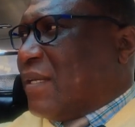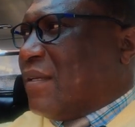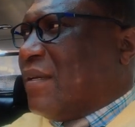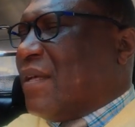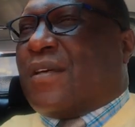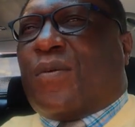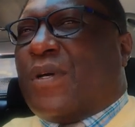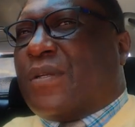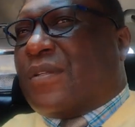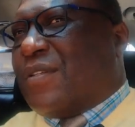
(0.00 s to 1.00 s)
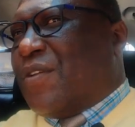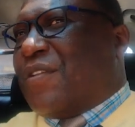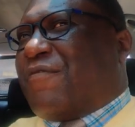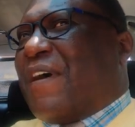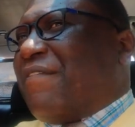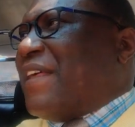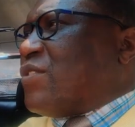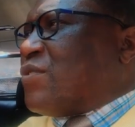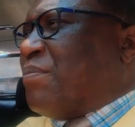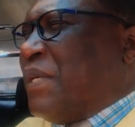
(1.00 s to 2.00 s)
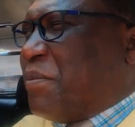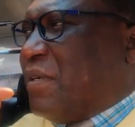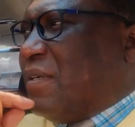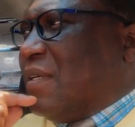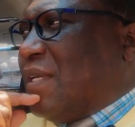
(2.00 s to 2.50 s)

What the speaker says: I thought, well, you know, there are 5,000 people.